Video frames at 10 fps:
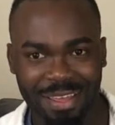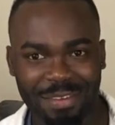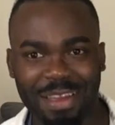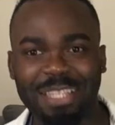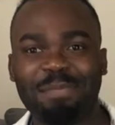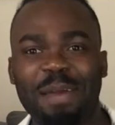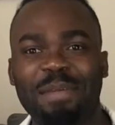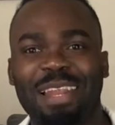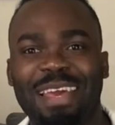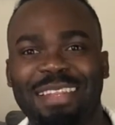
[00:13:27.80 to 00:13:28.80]
You guys might
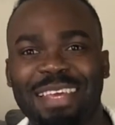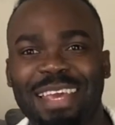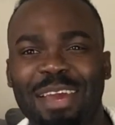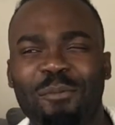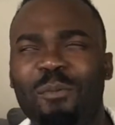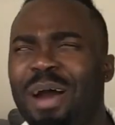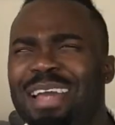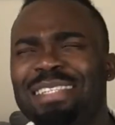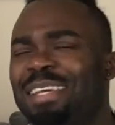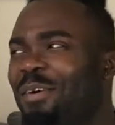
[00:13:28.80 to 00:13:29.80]
be like thinking, why
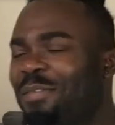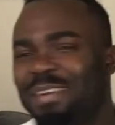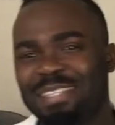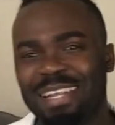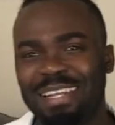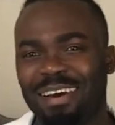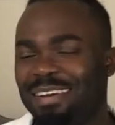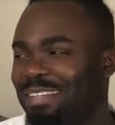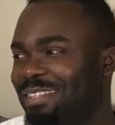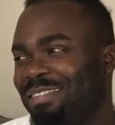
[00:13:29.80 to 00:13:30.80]
is he overselling?
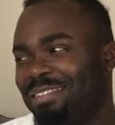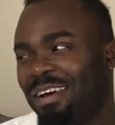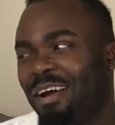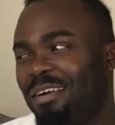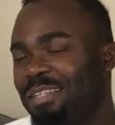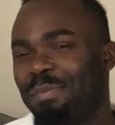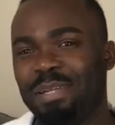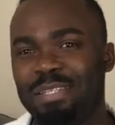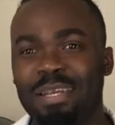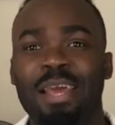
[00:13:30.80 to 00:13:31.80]
Is the Zara
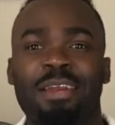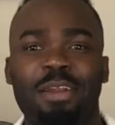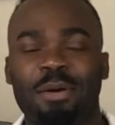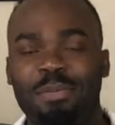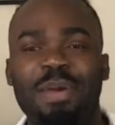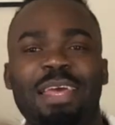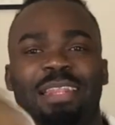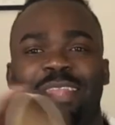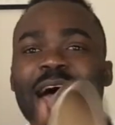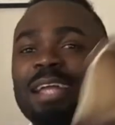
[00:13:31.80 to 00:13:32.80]
sponsor? No,
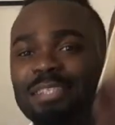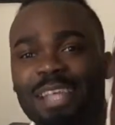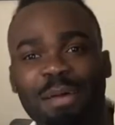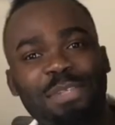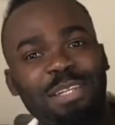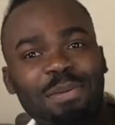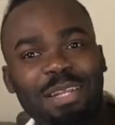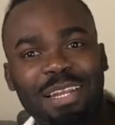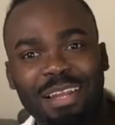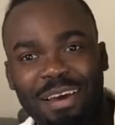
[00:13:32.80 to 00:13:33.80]
I just
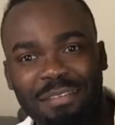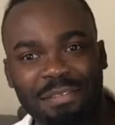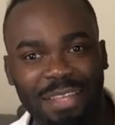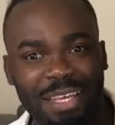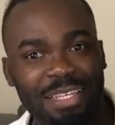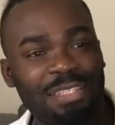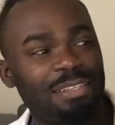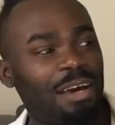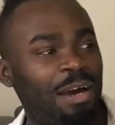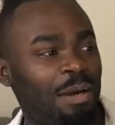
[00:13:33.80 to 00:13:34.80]
absolutely love these.
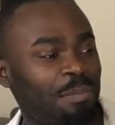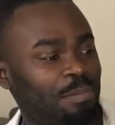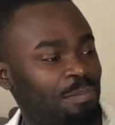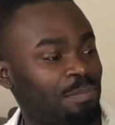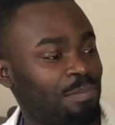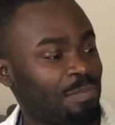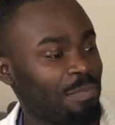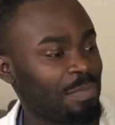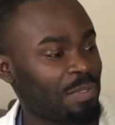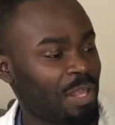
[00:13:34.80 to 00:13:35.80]

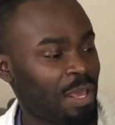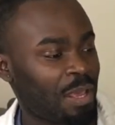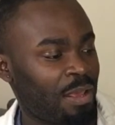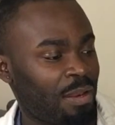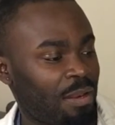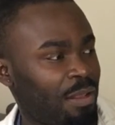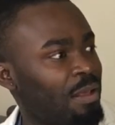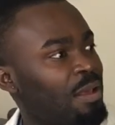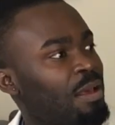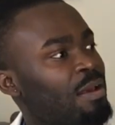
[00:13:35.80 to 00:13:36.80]
And
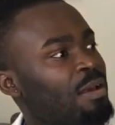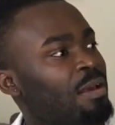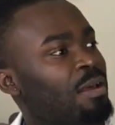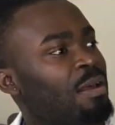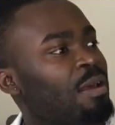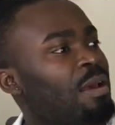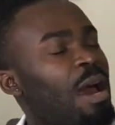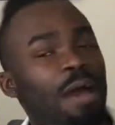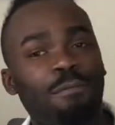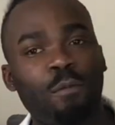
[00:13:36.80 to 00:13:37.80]

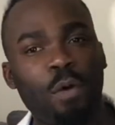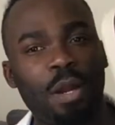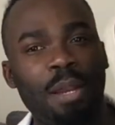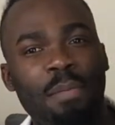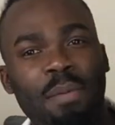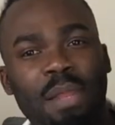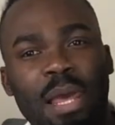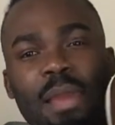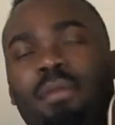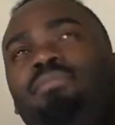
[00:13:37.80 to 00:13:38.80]
I've worn them maybe
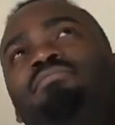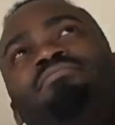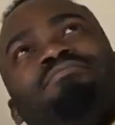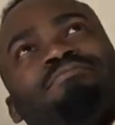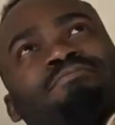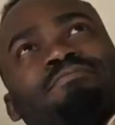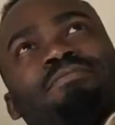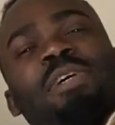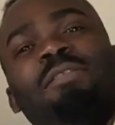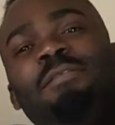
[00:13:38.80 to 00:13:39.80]
like,
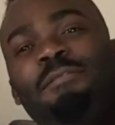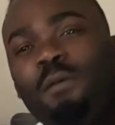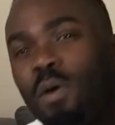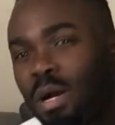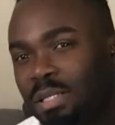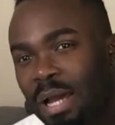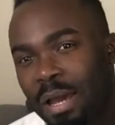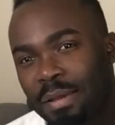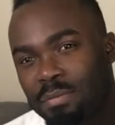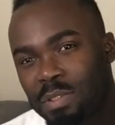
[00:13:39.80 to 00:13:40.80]
four
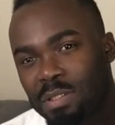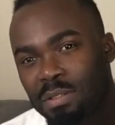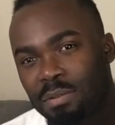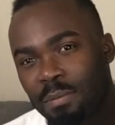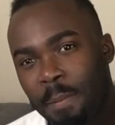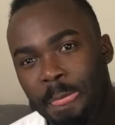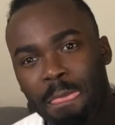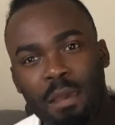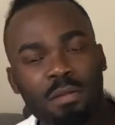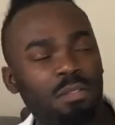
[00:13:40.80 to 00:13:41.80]
times.
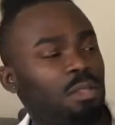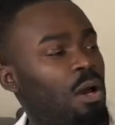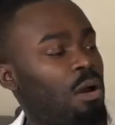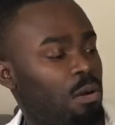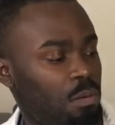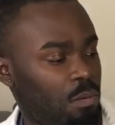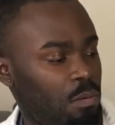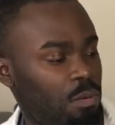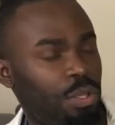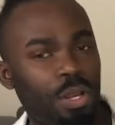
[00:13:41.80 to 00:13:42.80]
So,
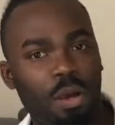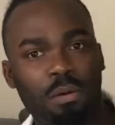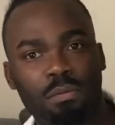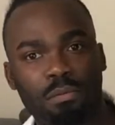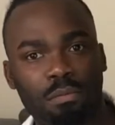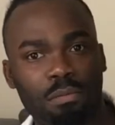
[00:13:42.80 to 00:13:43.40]
you know,